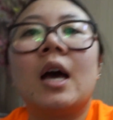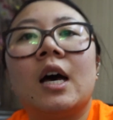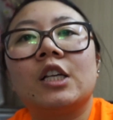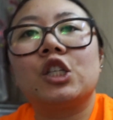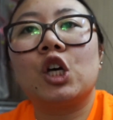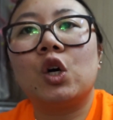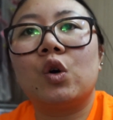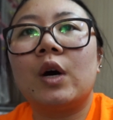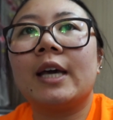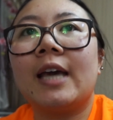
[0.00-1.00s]
Uh,
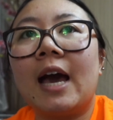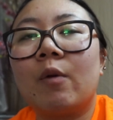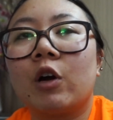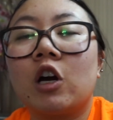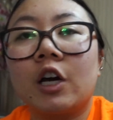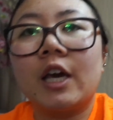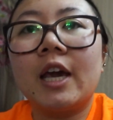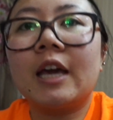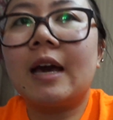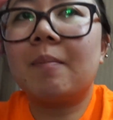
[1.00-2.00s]
so yeah, we're
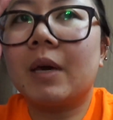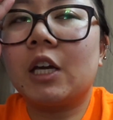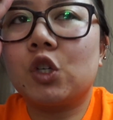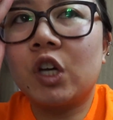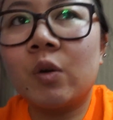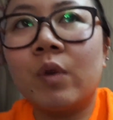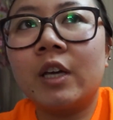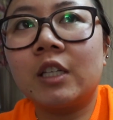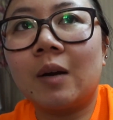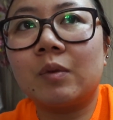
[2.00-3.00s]
cooking. I'm making chicken
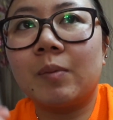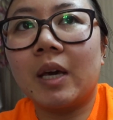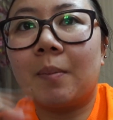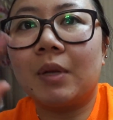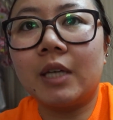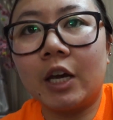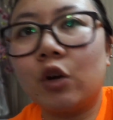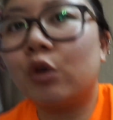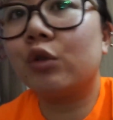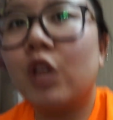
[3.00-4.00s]
wings. Tyrome's making
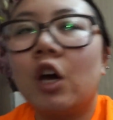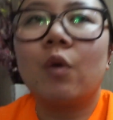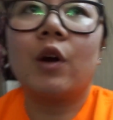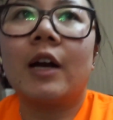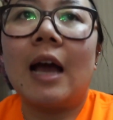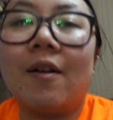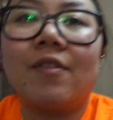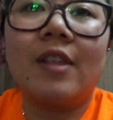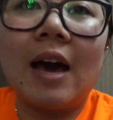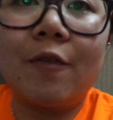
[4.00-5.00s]
potatoes. We're gonna have
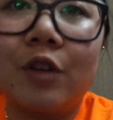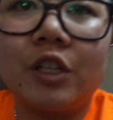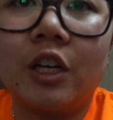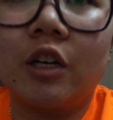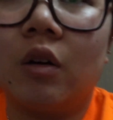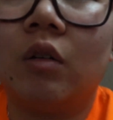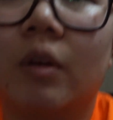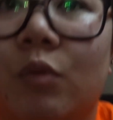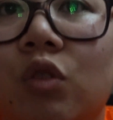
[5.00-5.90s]
that for dinner. Oh, I'm